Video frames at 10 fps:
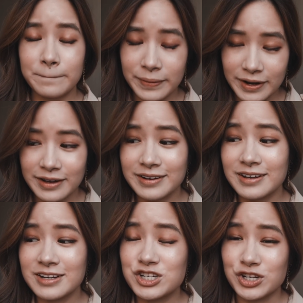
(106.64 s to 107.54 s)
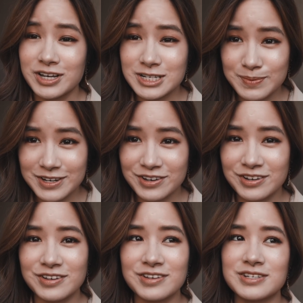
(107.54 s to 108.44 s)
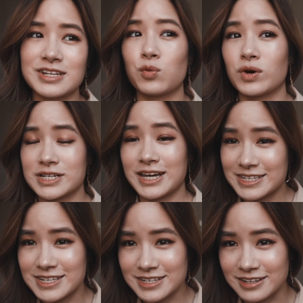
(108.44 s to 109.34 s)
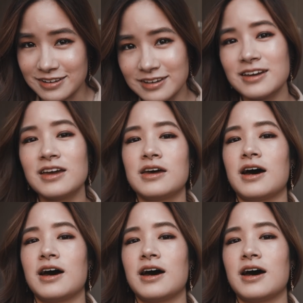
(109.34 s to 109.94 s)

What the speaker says: but just because there was a case in Sydney,